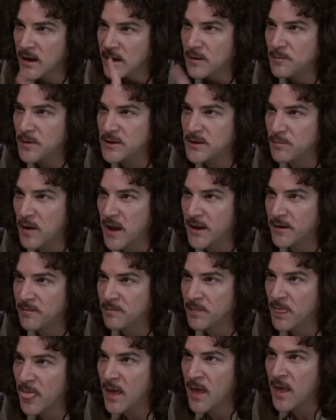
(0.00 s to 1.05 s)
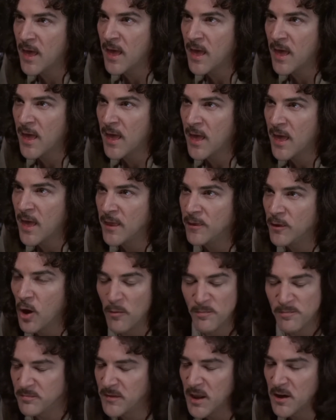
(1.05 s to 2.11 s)
Let me explain. No,
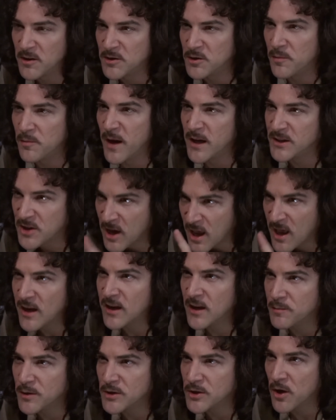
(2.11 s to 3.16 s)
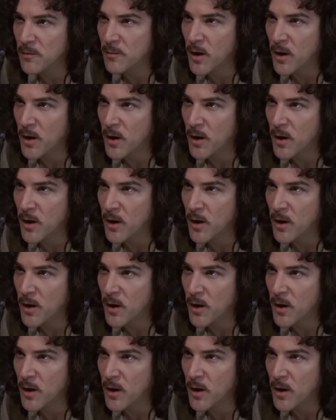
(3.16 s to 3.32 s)
there is too much. Let me sum